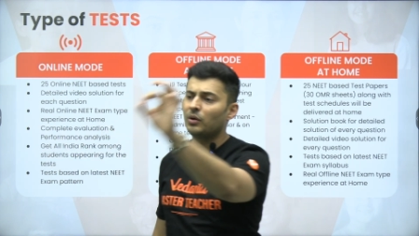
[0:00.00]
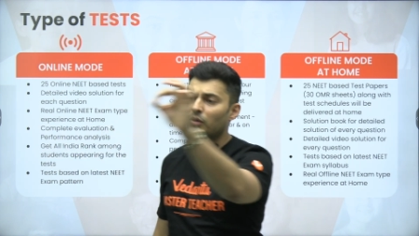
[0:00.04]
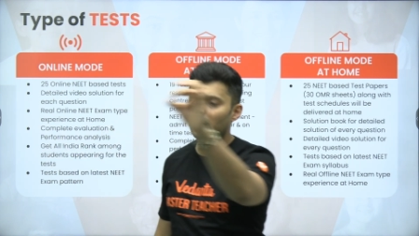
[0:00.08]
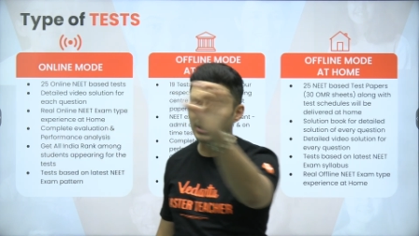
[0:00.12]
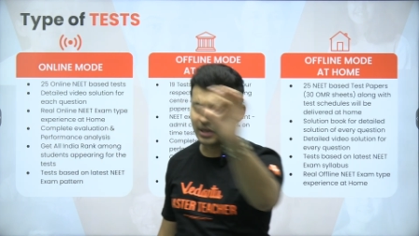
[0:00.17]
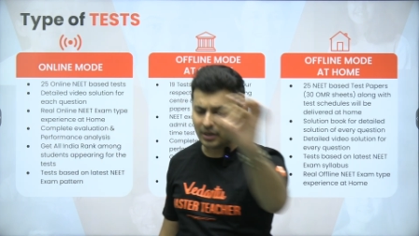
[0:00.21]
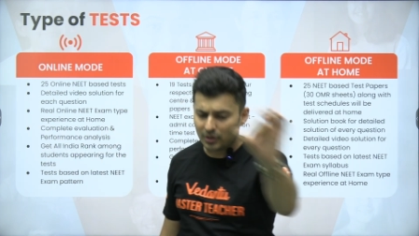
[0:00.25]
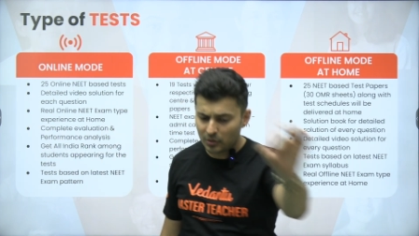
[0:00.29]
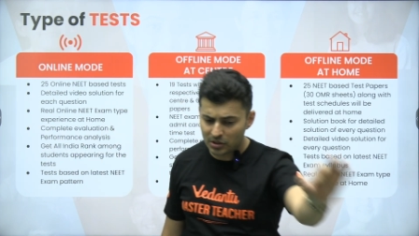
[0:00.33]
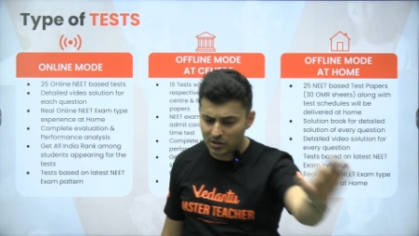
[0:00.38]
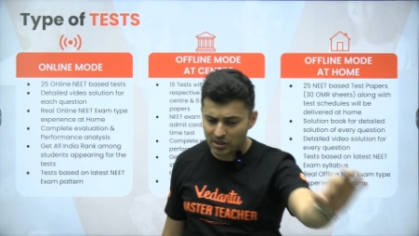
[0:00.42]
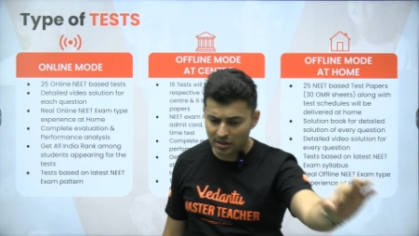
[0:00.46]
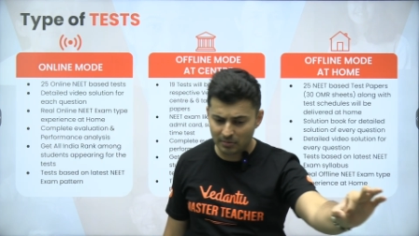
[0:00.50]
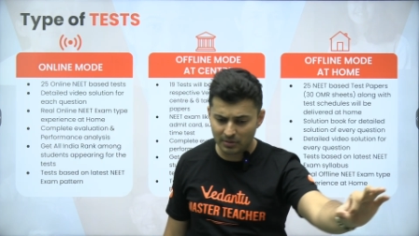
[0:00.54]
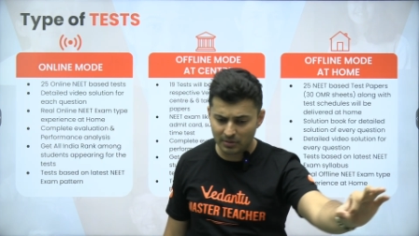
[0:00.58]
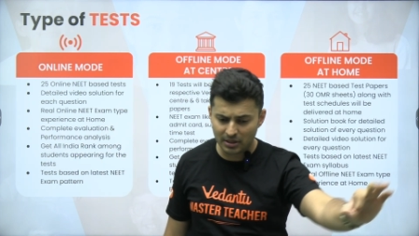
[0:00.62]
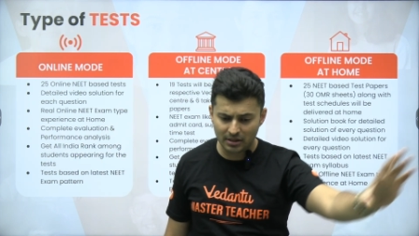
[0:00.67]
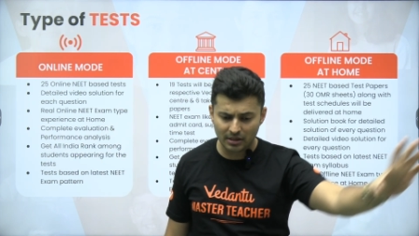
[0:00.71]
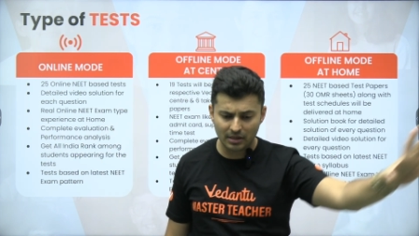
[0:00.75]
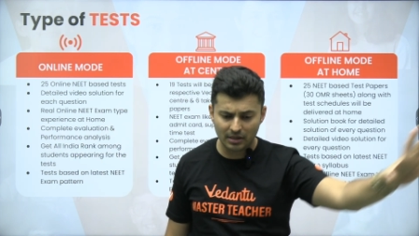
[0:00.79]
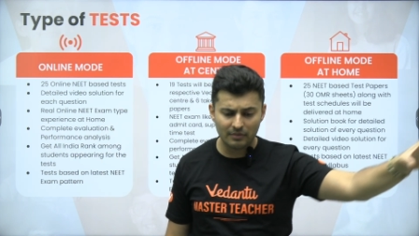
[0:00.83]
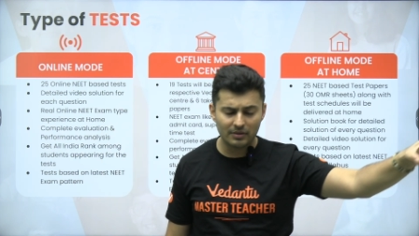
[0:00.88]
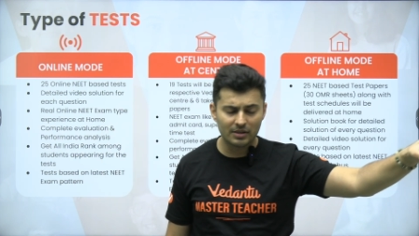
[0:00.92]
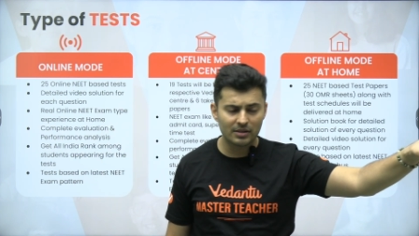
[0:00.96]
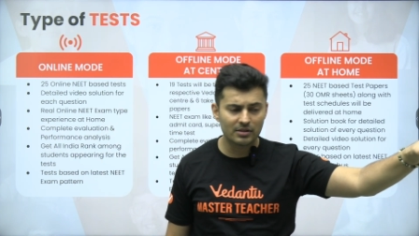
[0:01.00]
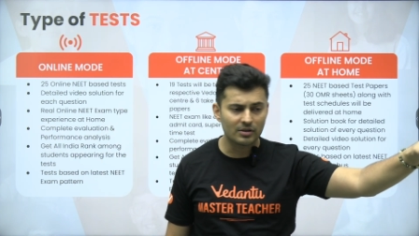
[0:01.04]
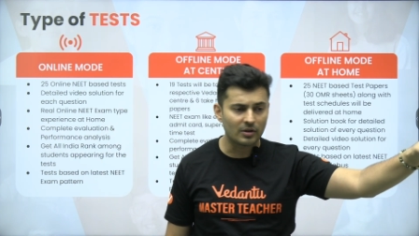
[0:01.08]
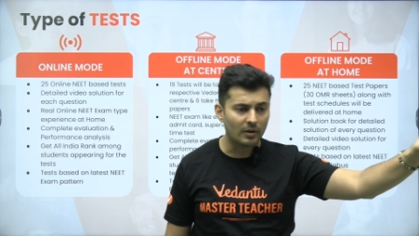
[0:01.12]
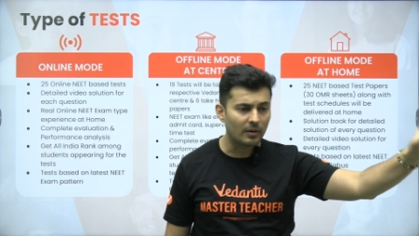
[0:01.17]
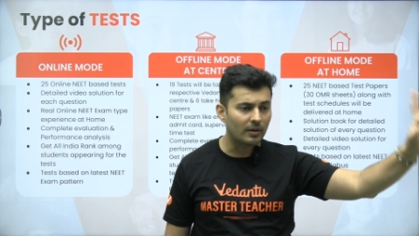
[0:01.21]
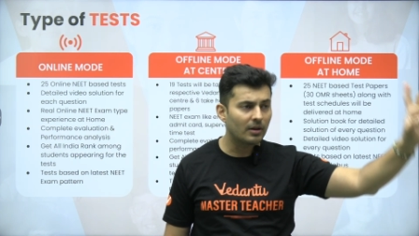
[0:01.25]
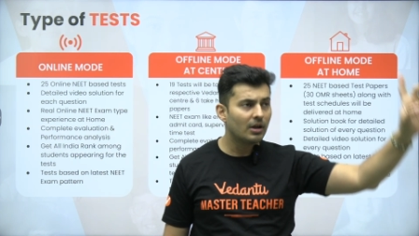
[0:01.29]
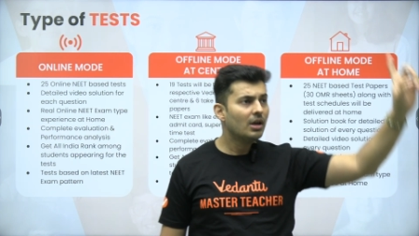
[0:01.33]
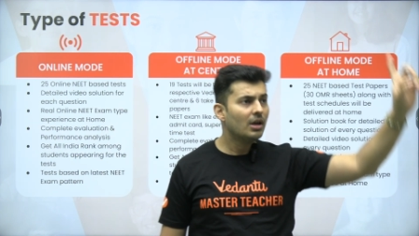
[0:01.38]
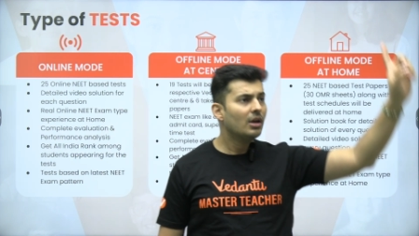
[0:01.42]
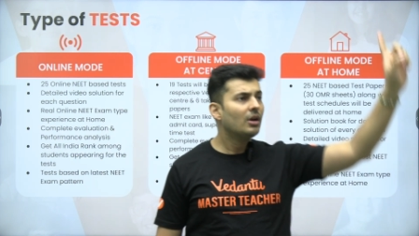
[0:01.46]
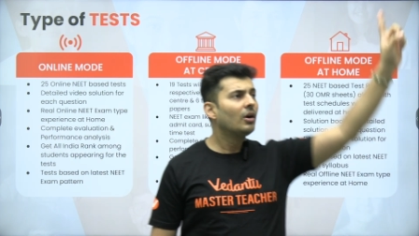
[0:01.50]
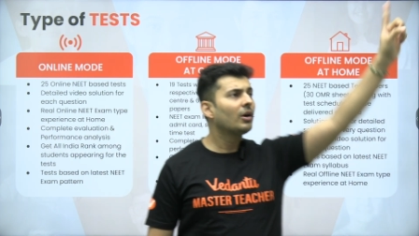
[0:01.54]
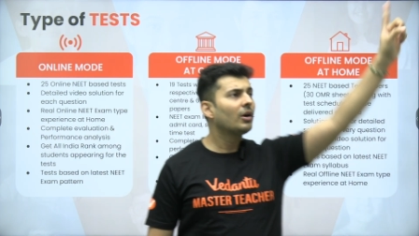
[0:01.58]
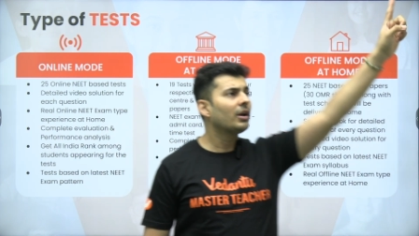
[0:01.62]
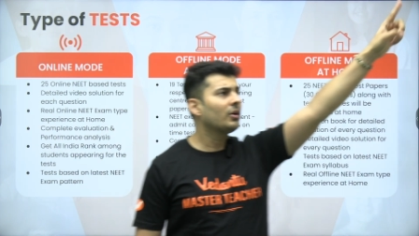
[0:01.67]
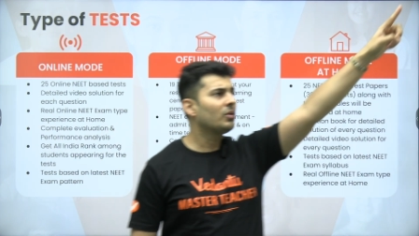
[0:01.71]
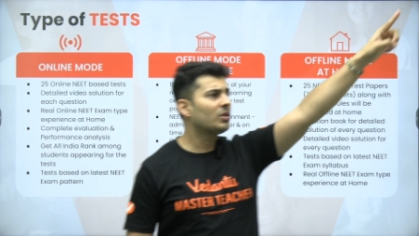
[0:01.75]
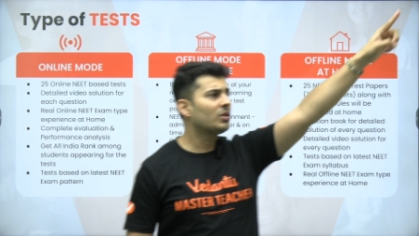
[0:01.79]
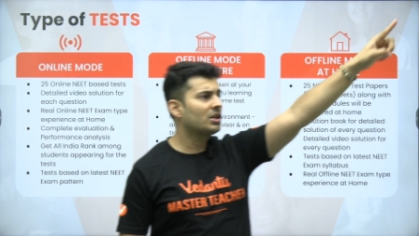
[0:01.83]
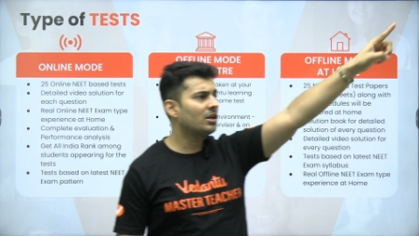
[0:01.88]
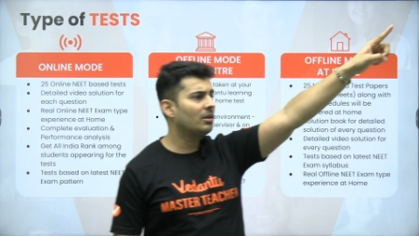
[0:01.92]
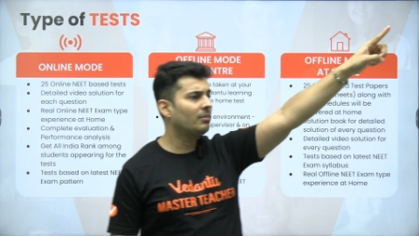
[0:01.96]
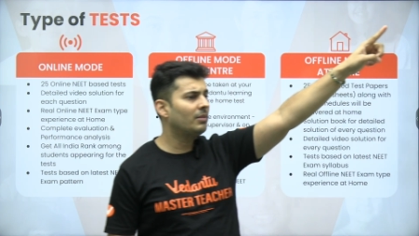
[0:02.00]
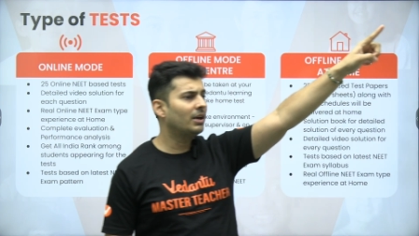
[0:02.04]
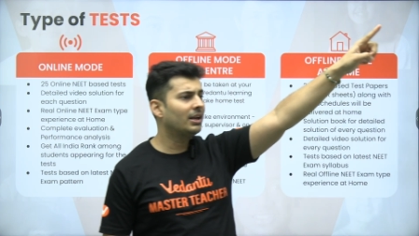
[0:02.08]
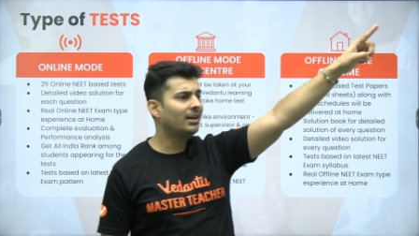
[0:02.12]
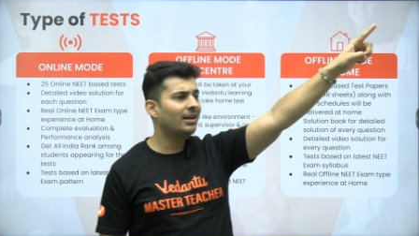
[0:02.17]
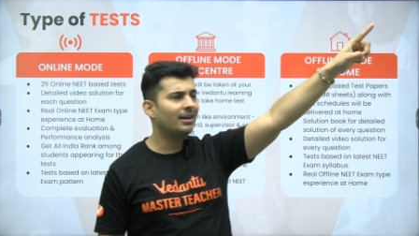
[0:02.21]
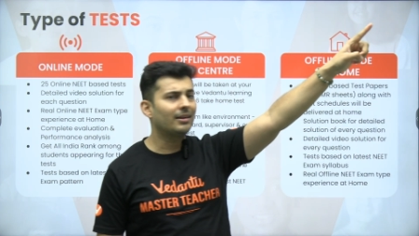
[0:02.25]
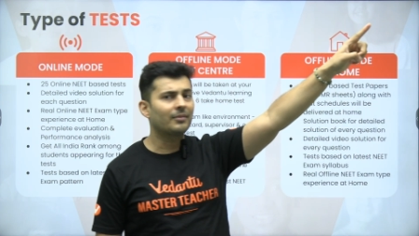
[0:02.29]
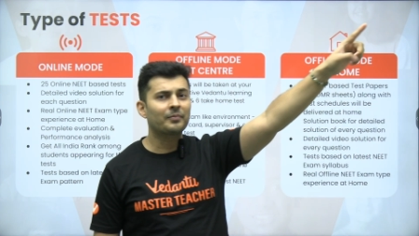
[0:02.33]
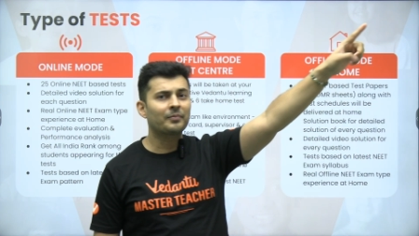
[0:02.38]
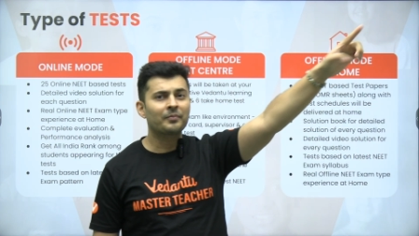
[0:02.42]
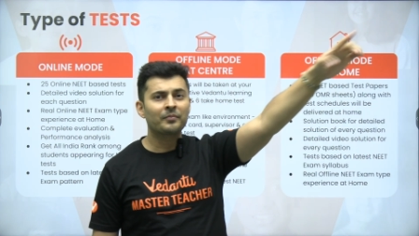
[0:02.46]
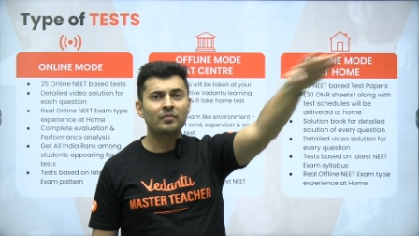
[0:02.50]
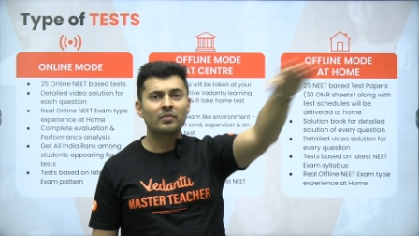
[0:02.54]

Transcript: okay question number 3 will solve okay question number 10